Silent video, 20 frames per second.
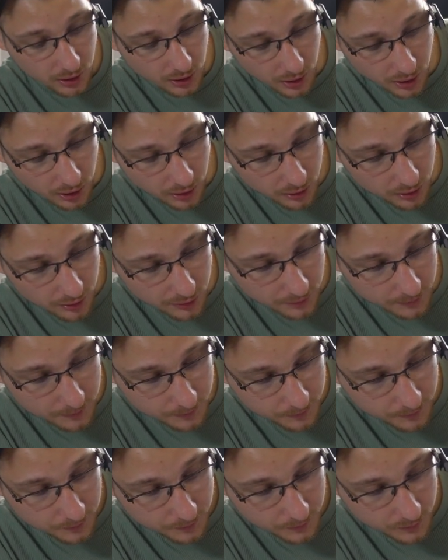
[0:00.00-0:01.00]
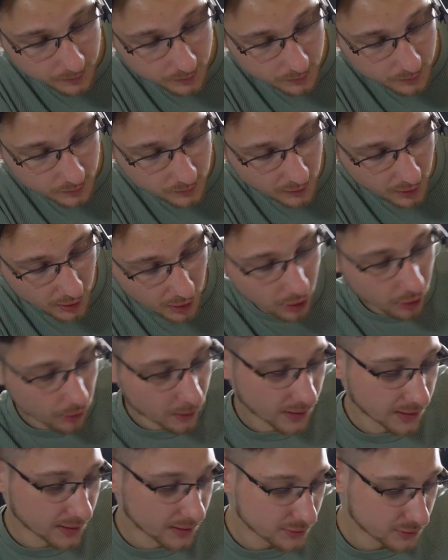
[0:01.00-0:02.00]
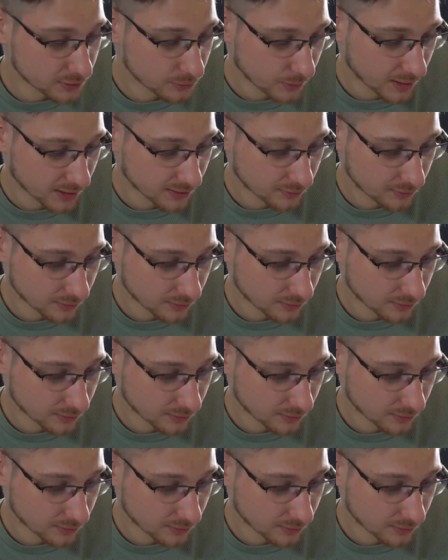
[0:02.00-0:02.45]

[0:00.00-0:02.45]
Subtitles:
Oh, and I need to add